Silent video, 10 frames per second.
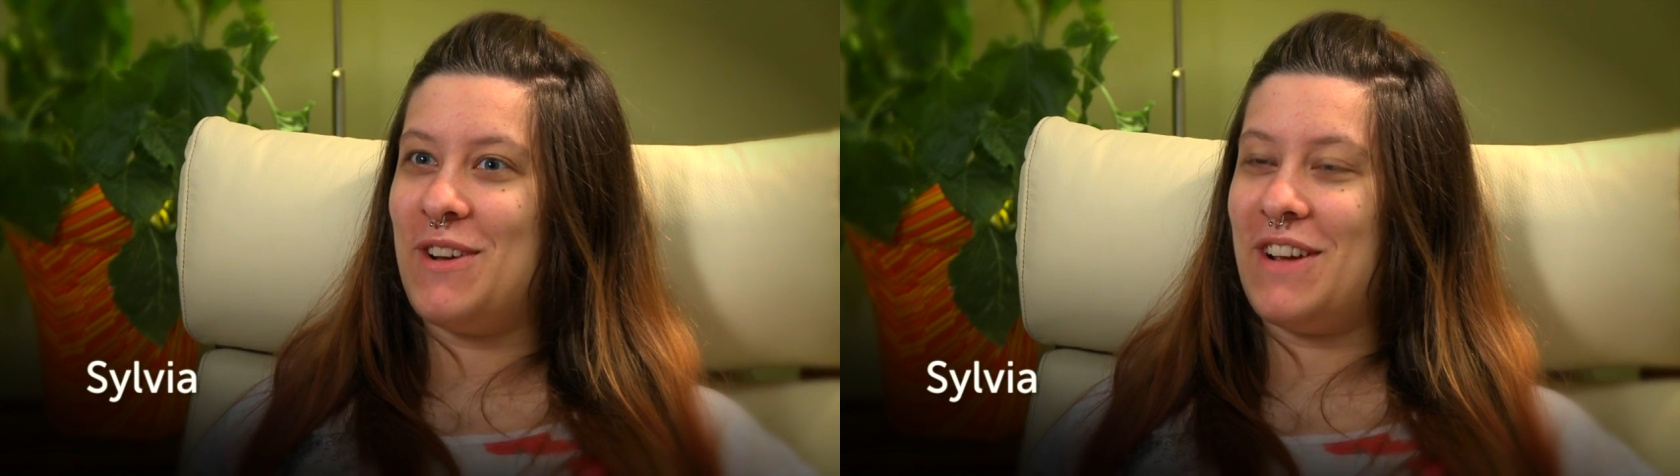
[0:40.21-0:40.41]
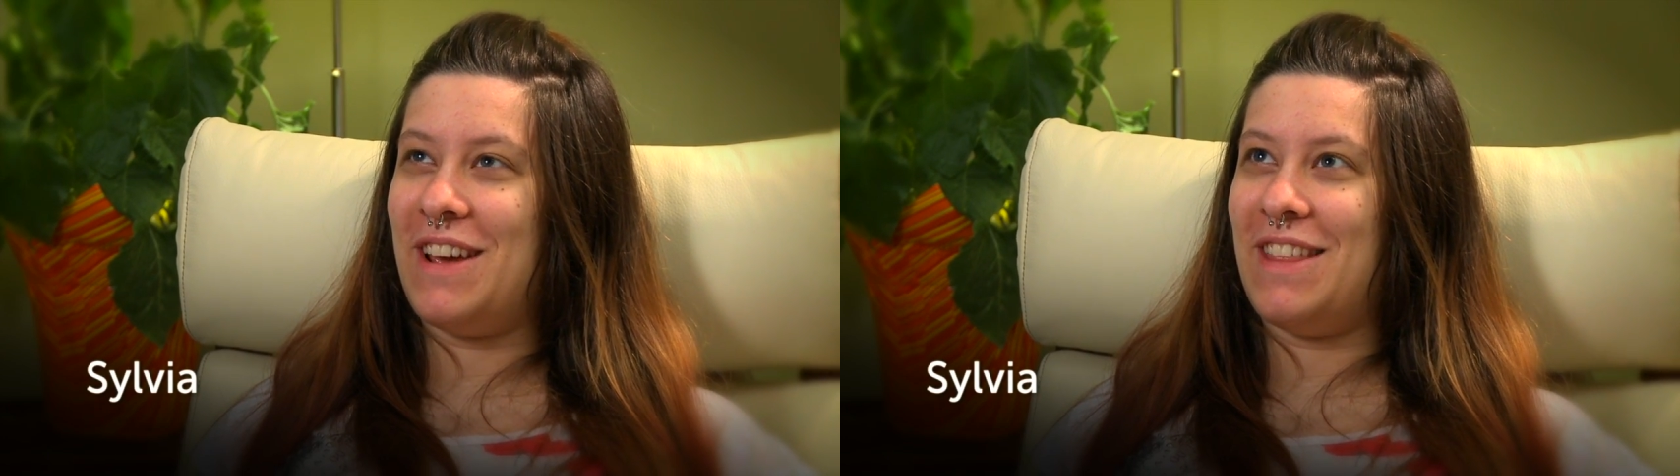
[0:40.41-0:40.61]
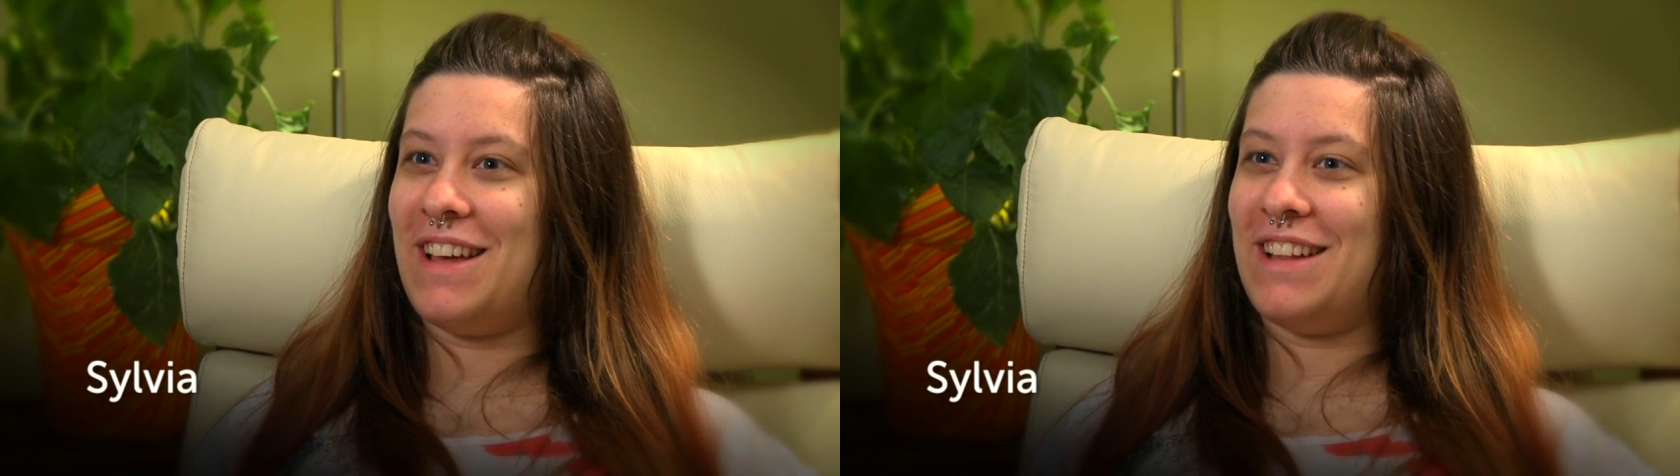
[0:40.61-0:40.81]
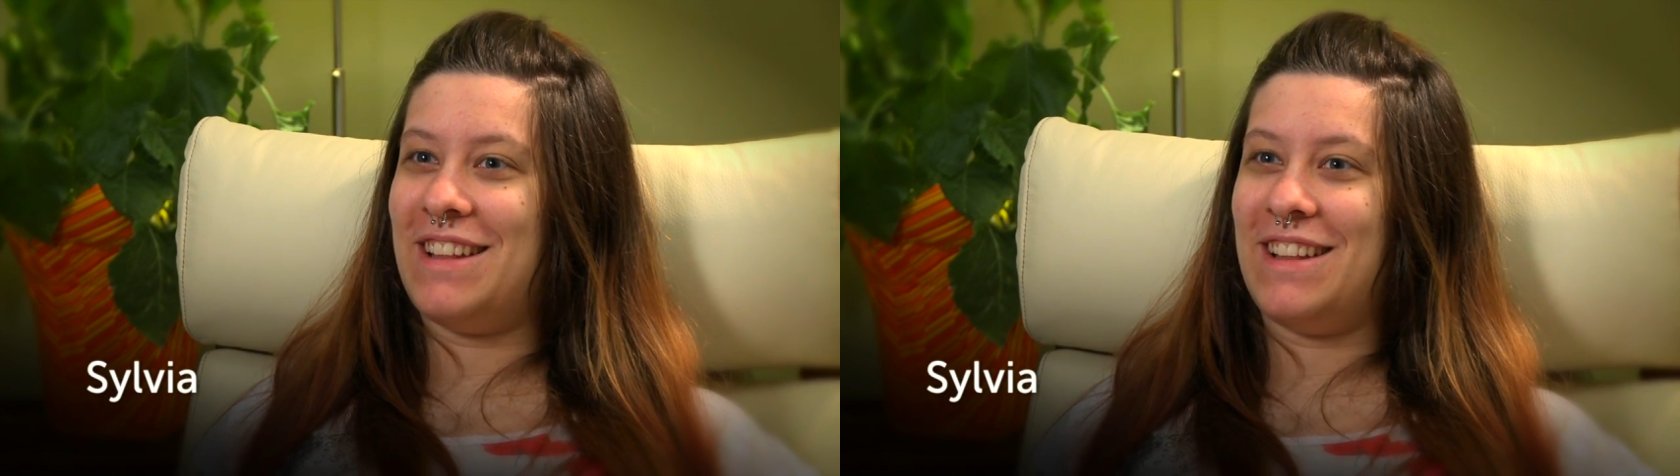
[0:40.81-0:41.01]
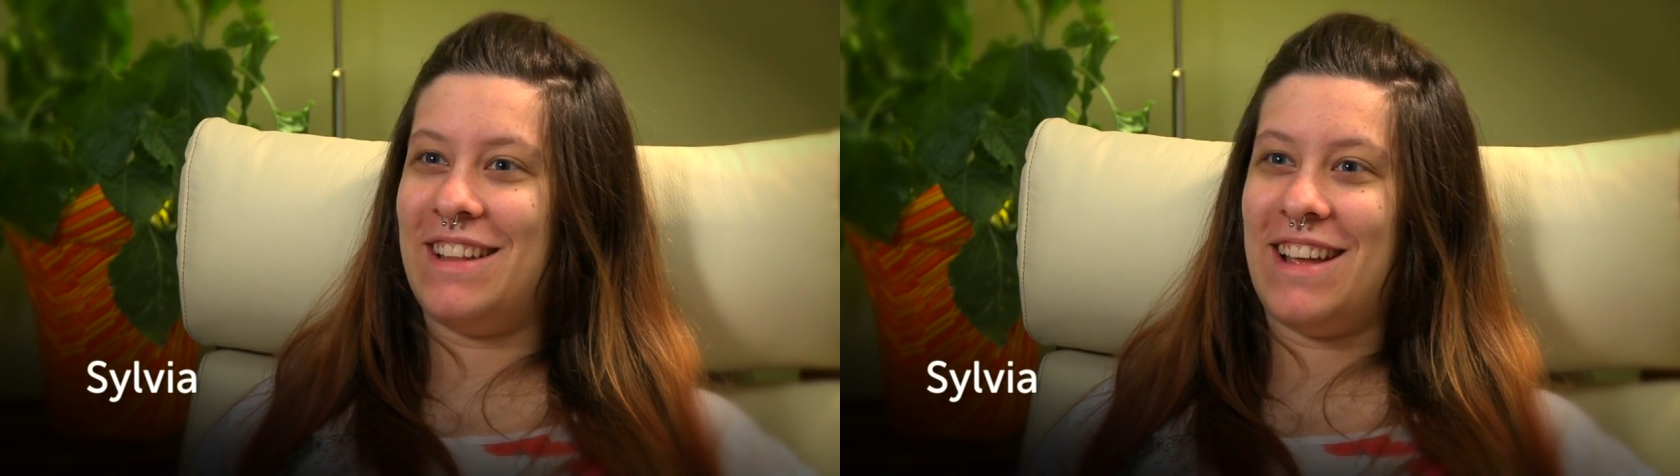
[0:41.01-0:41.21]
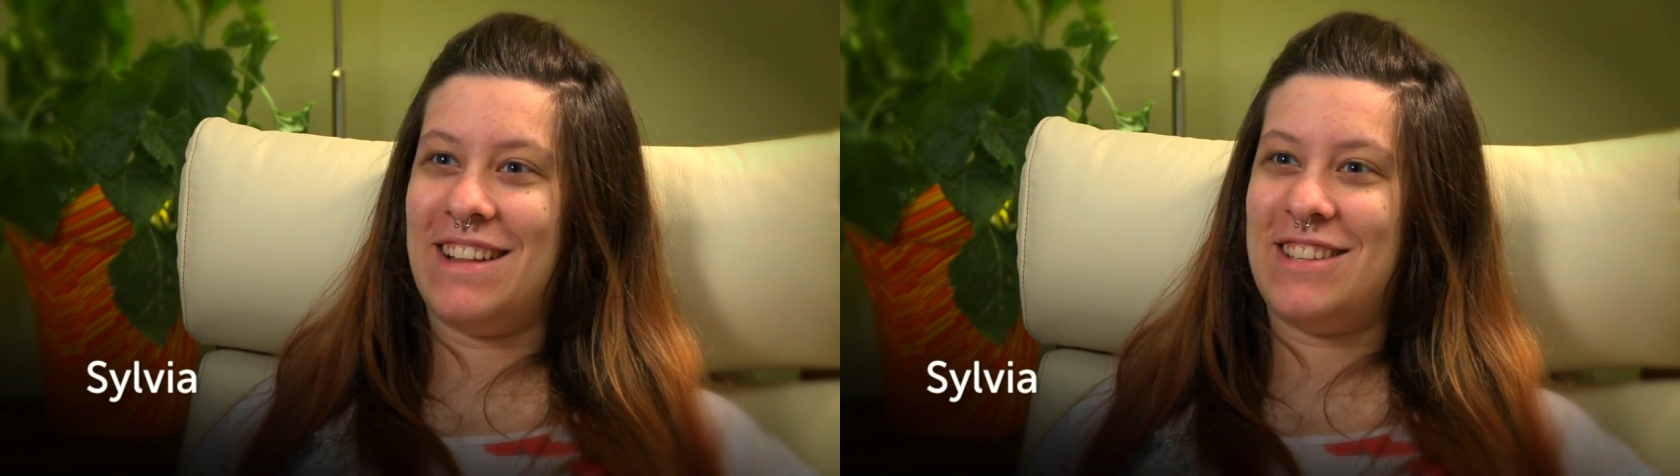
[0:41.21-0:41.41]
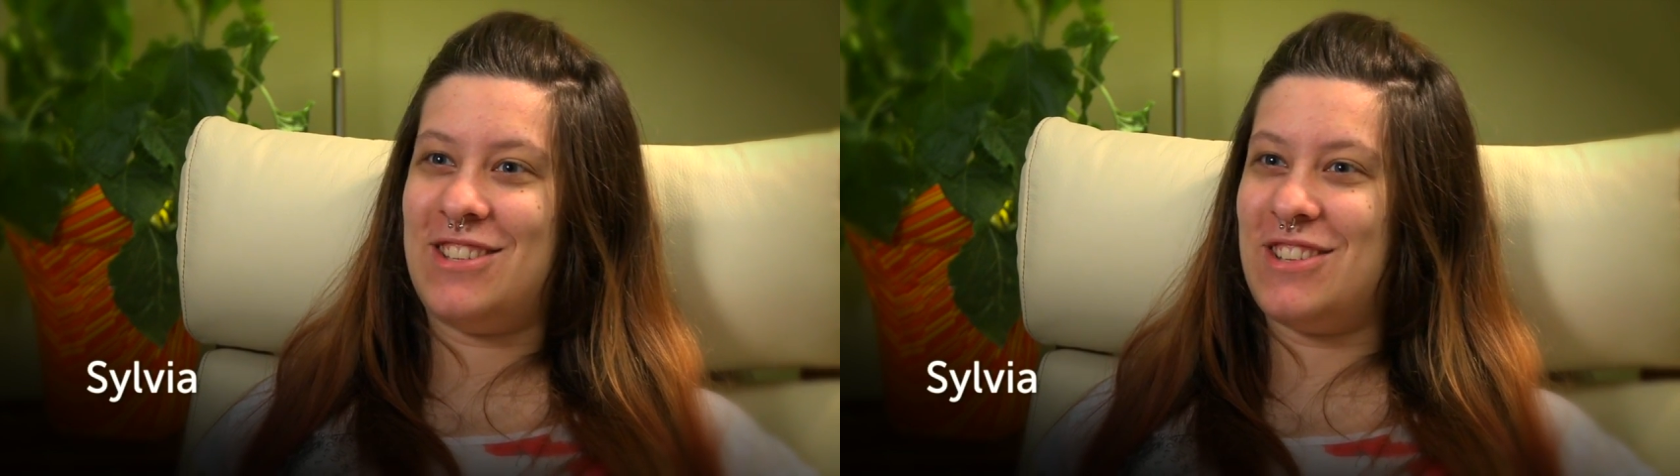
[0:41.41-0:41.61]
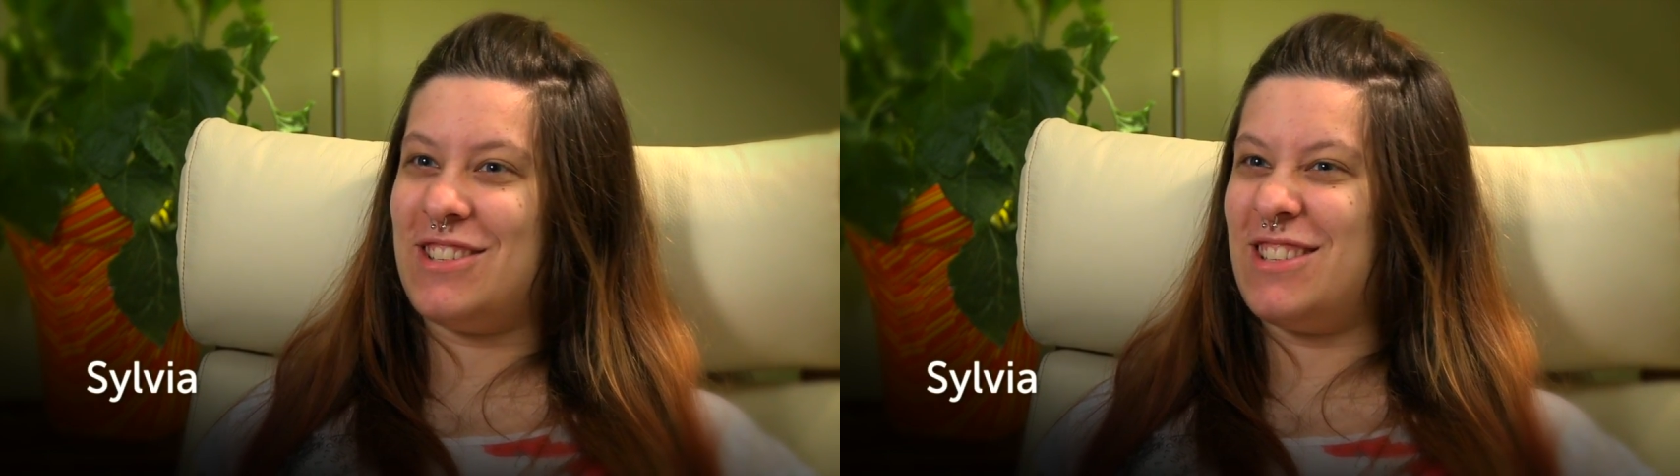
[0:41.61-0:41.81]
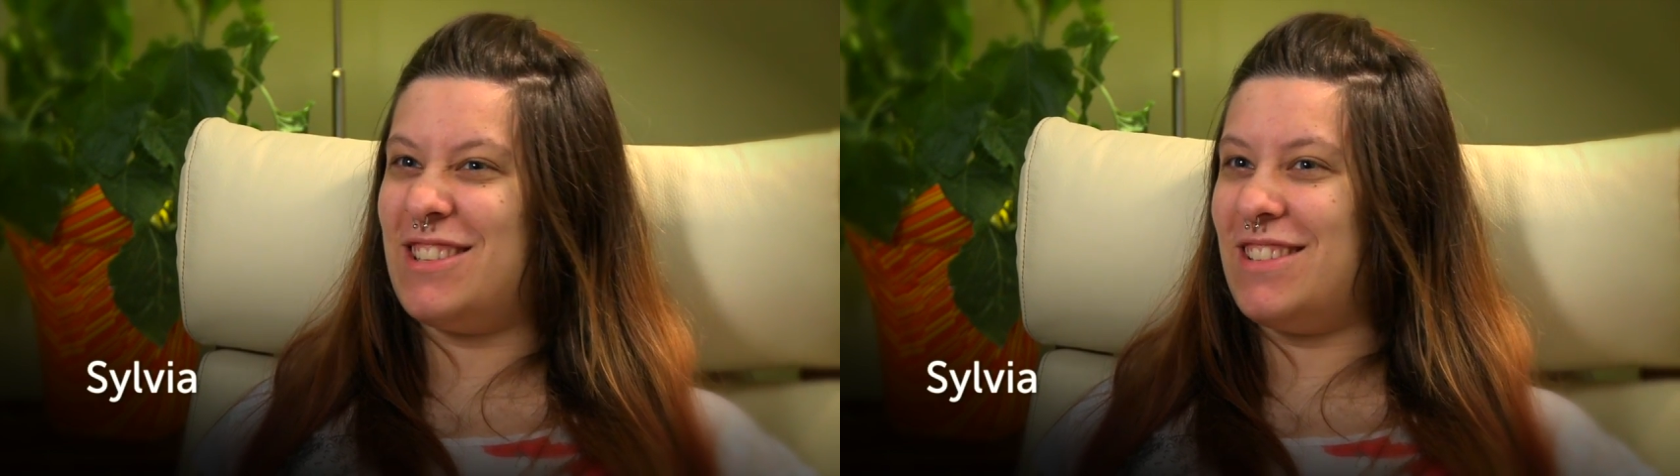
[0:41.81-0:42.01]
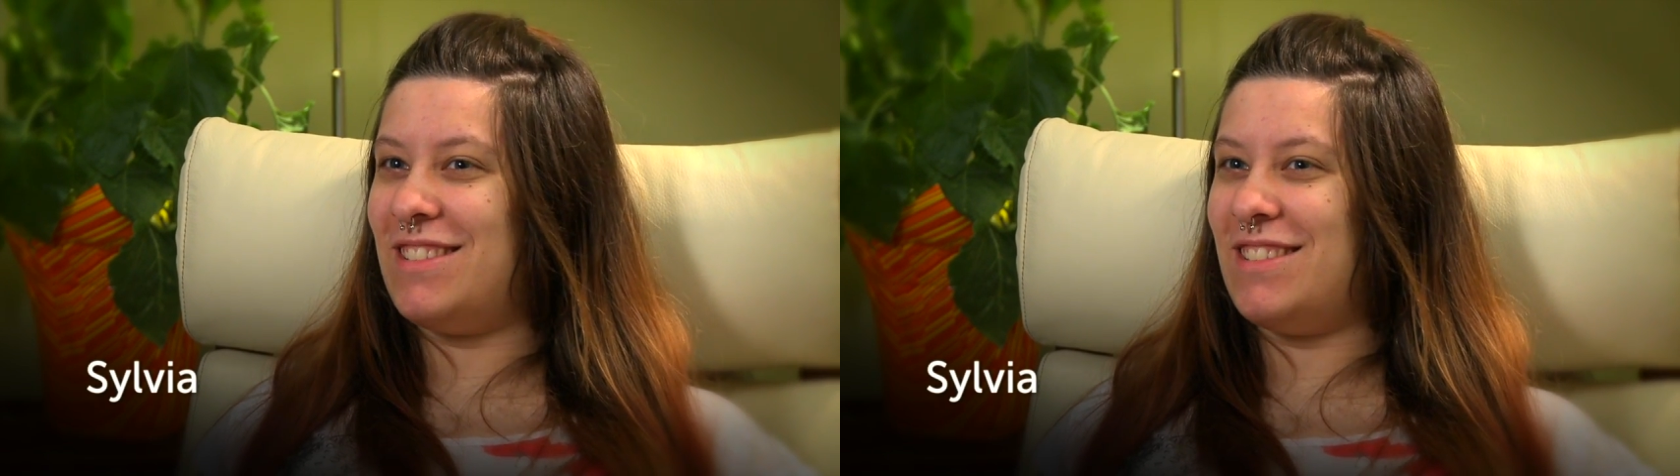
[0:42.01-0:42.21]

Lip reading: Okay, that just